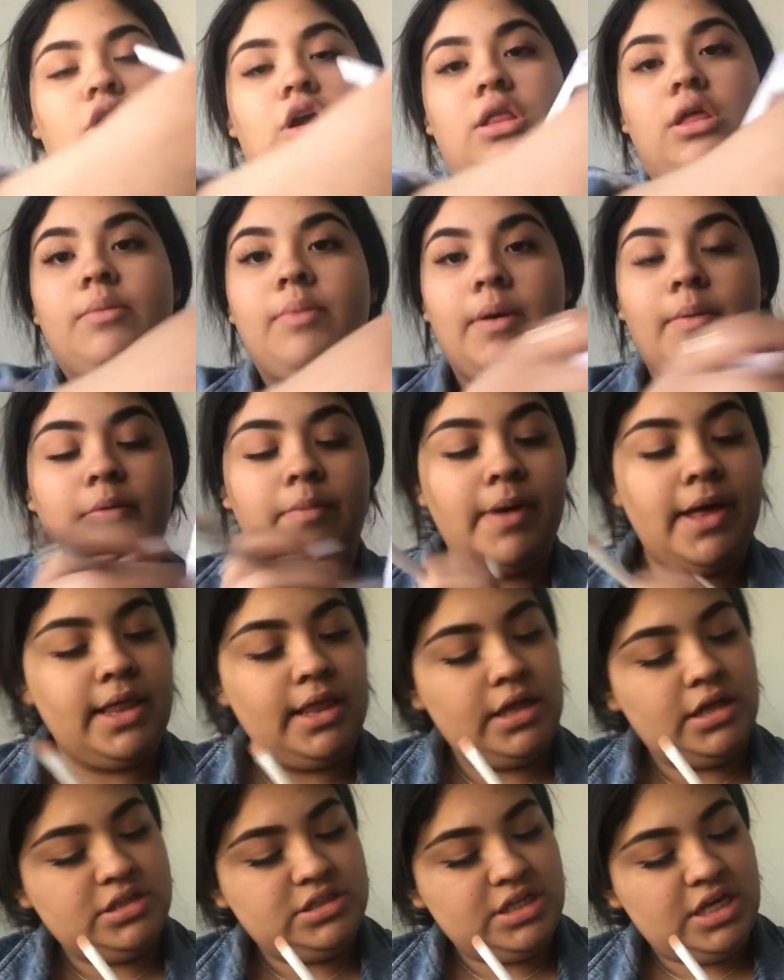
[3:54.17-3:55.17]
the Carly Bible
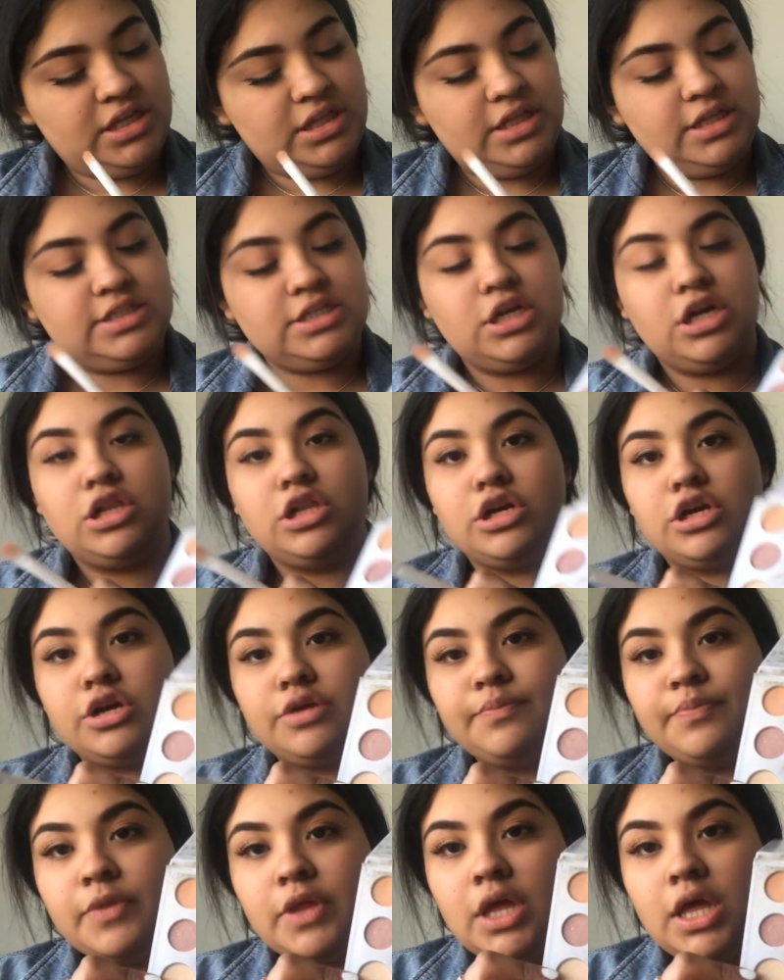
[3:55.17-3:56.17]
palette and take this
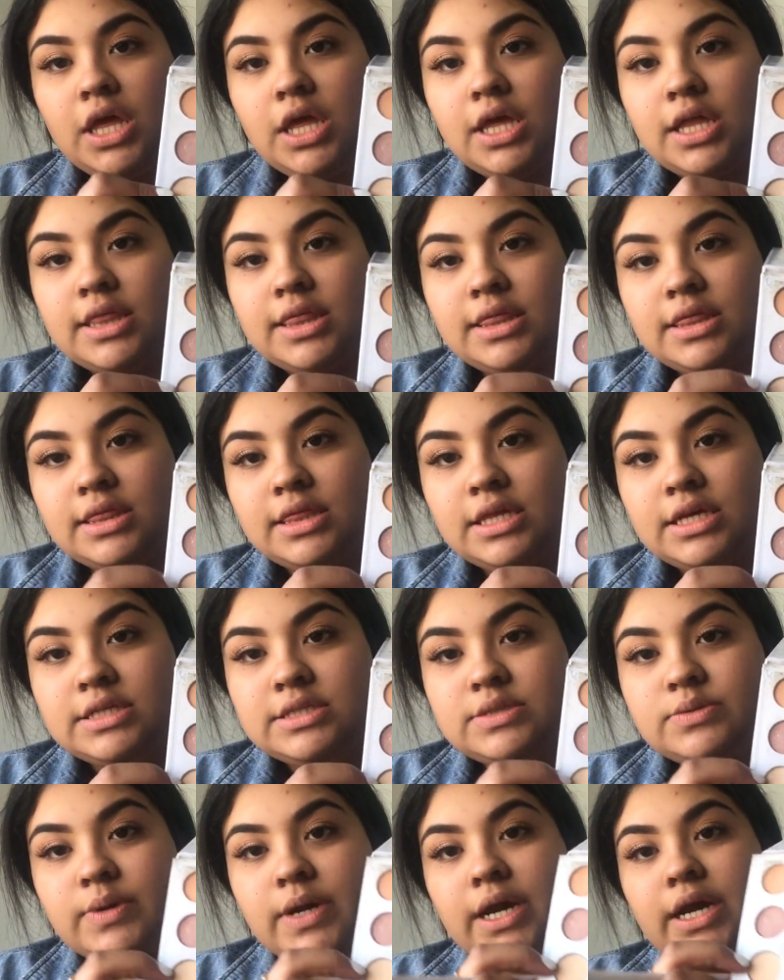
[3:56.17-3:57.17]
color,
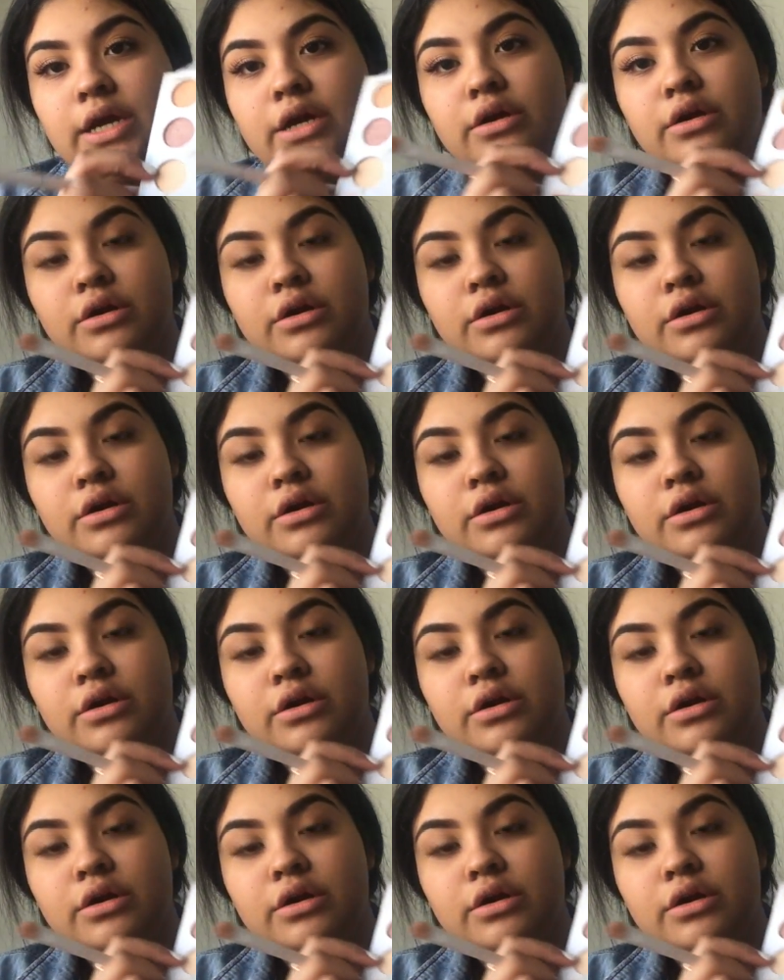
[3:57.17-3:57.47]
this right